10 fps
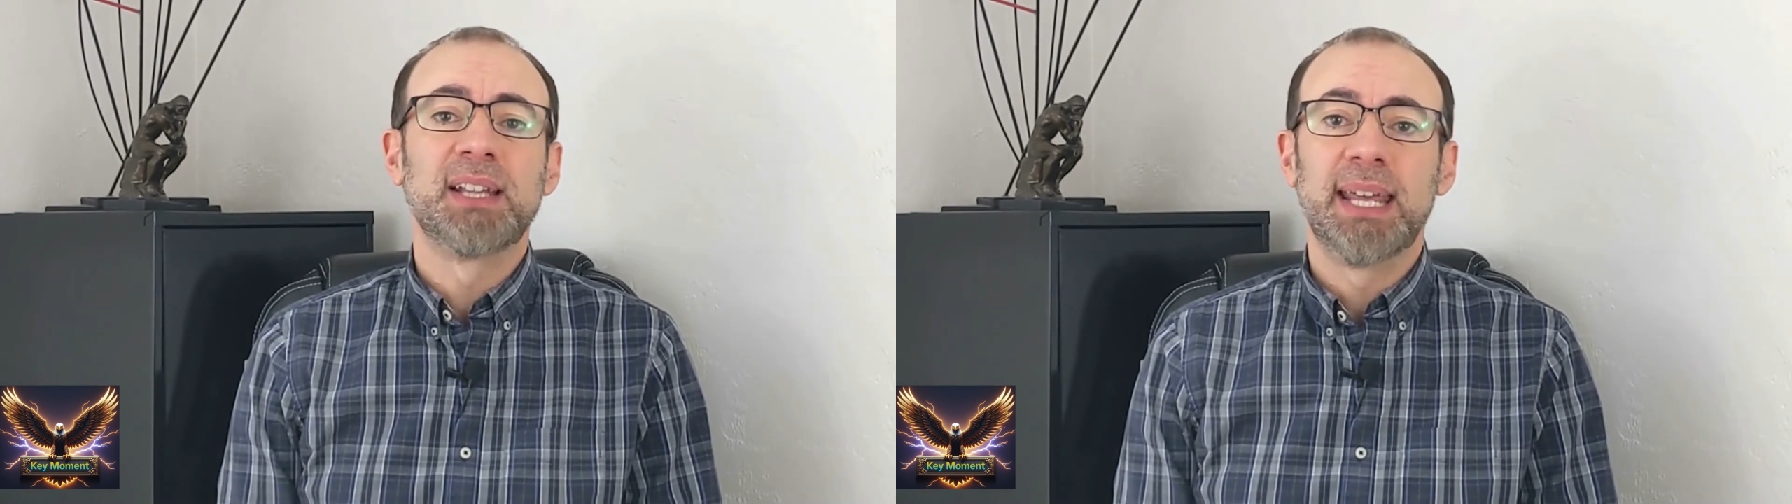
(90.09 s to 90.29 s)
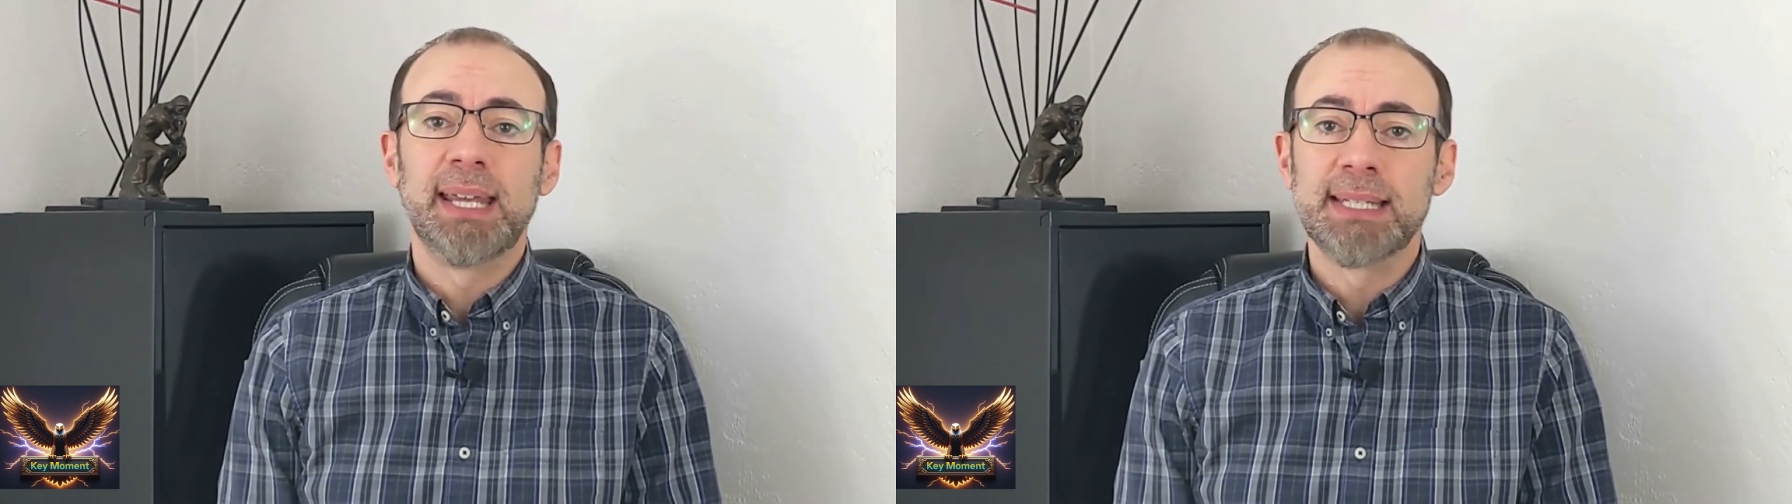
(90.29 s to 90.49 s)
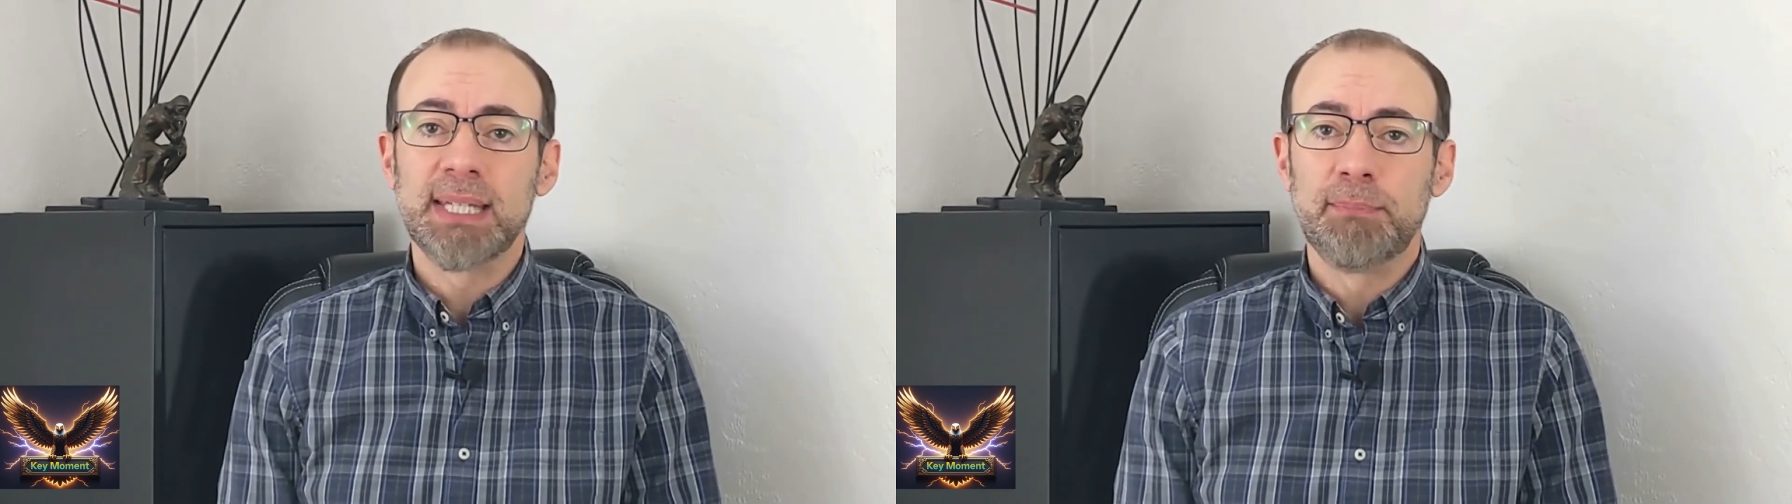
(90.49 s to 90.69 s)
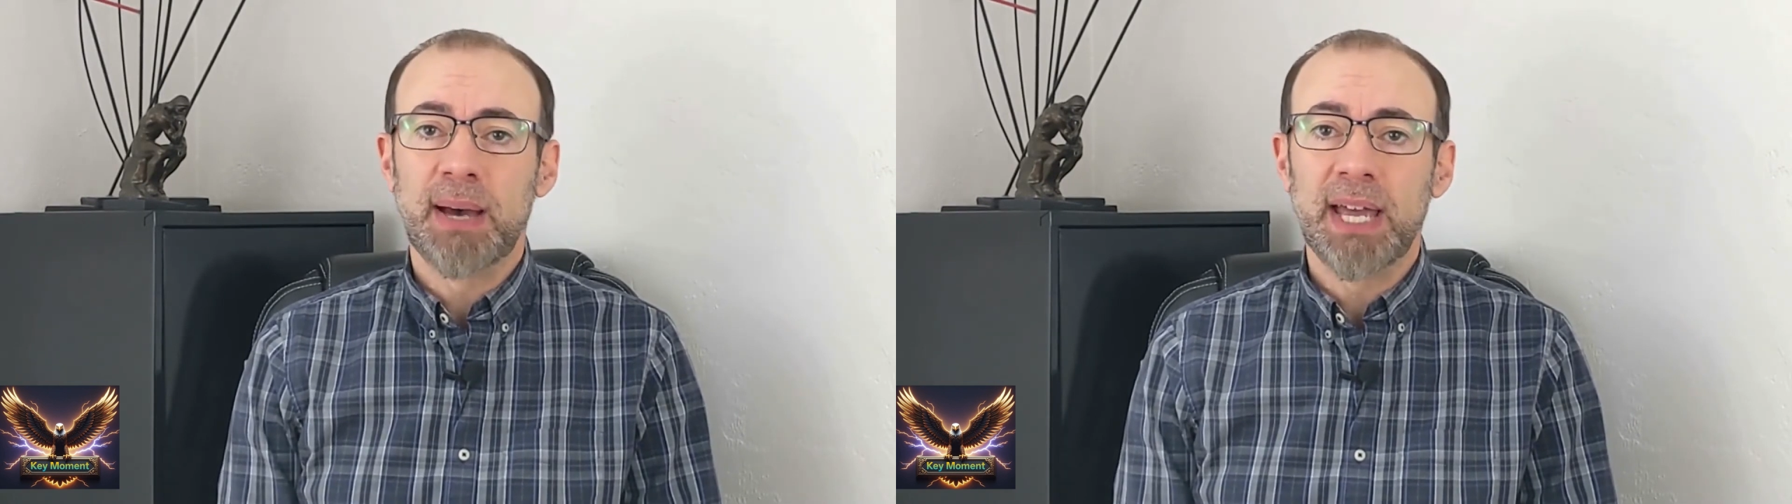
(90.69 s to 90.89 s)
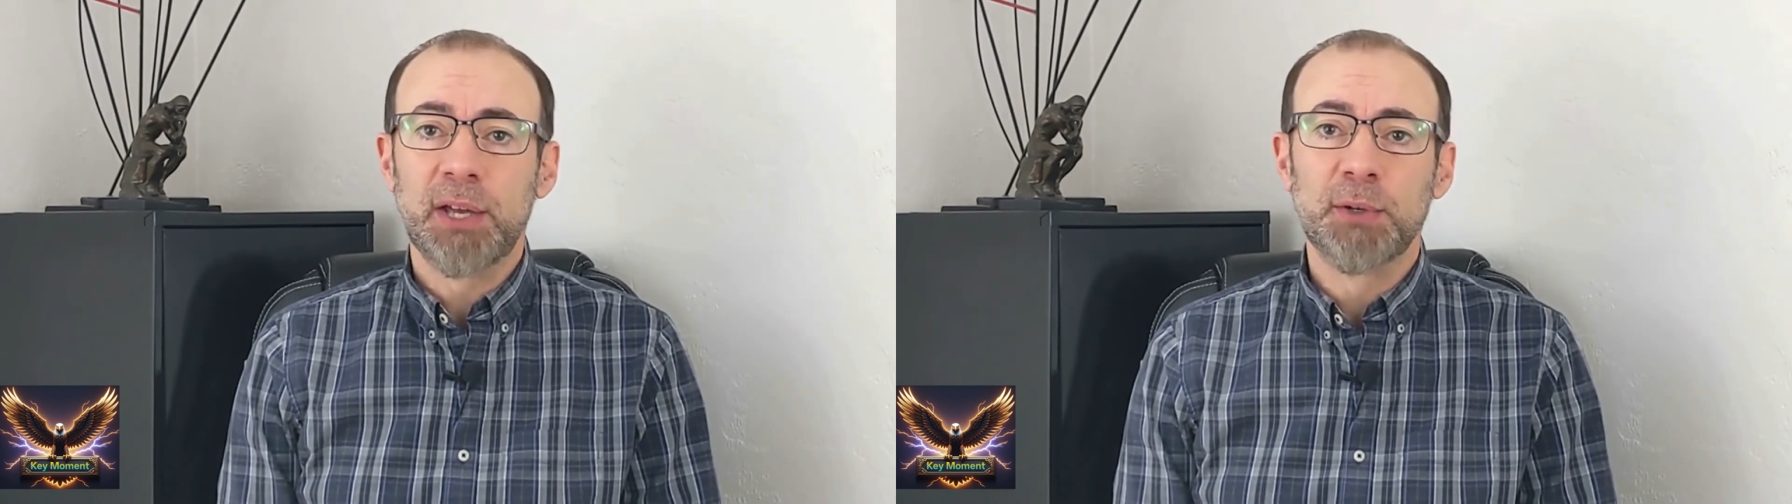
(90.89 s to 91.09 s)
legacy
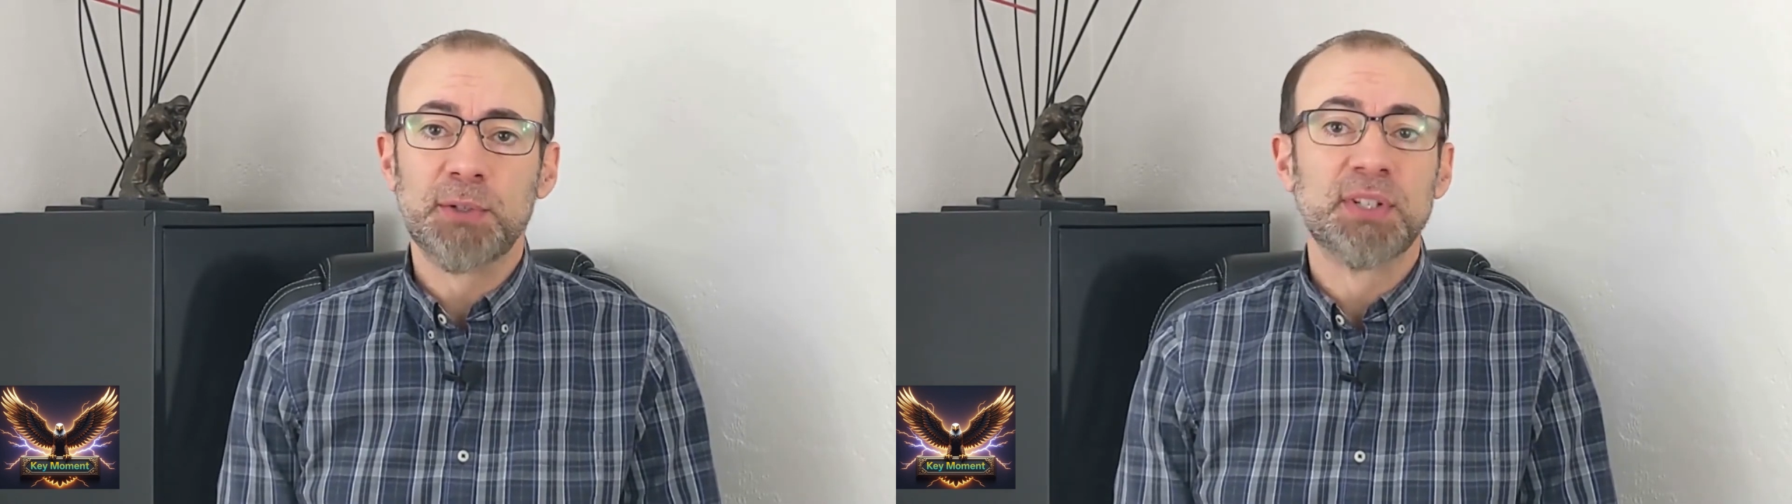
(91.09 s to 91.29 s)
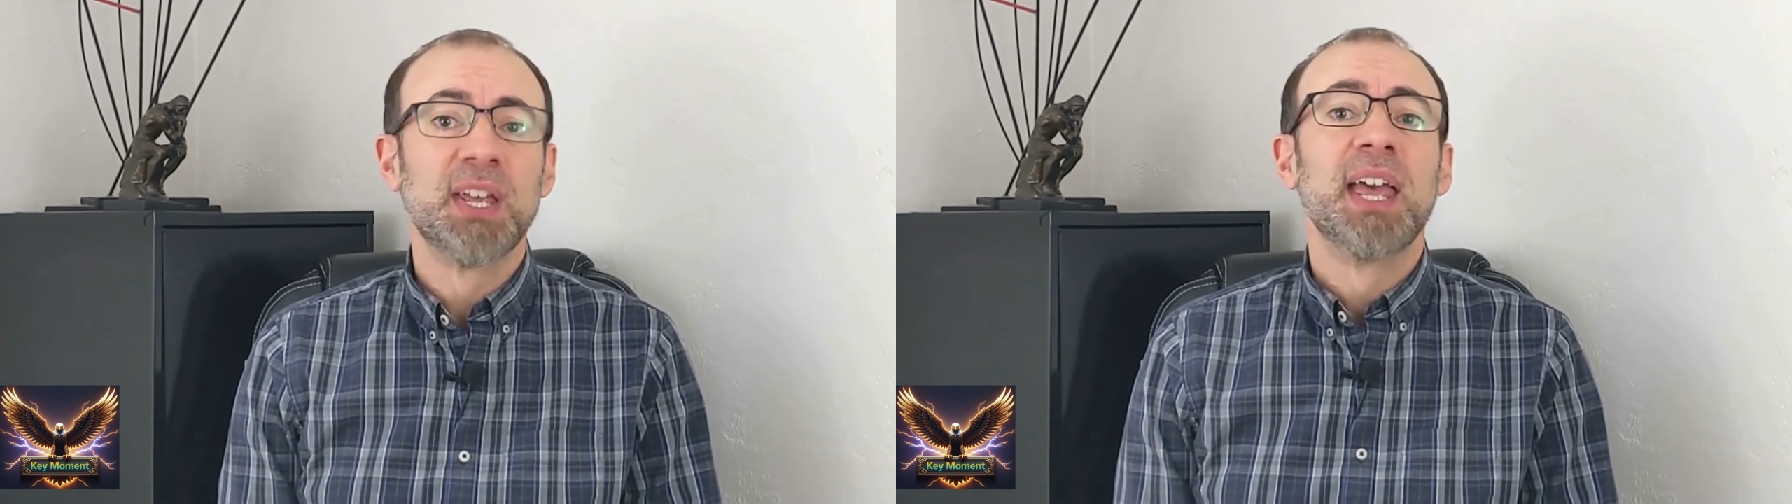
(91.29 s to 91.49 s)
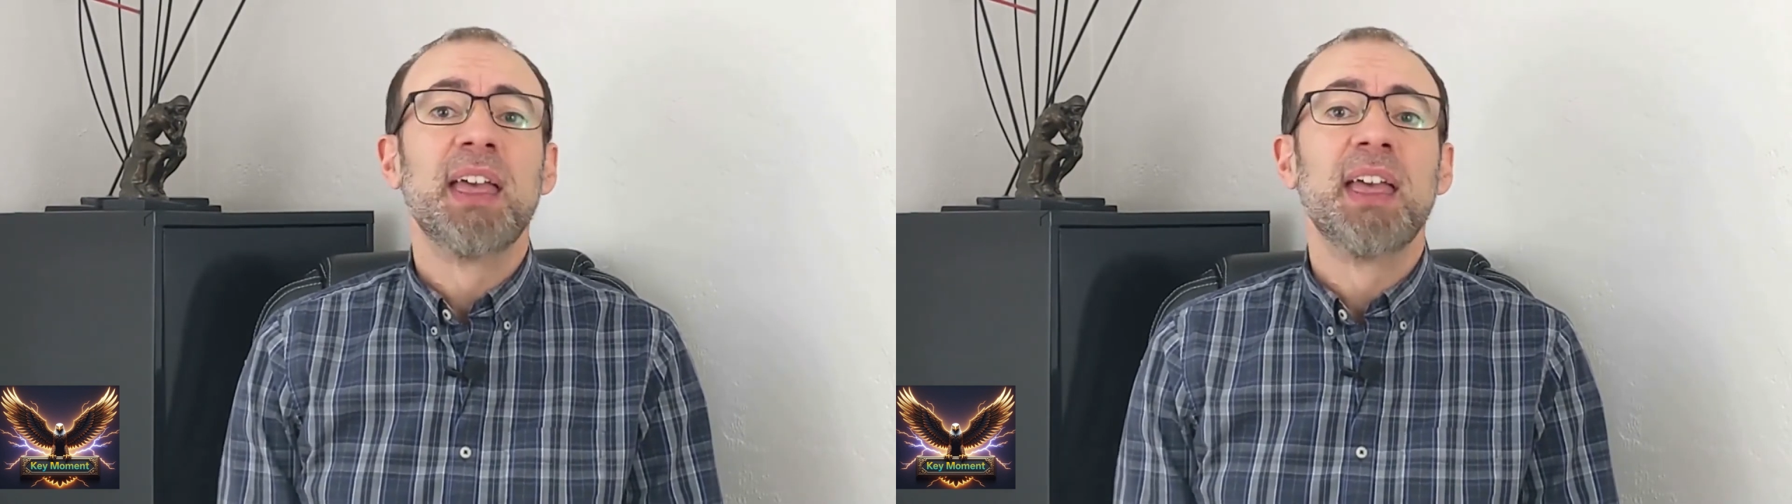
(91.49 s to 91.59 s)
BIOS,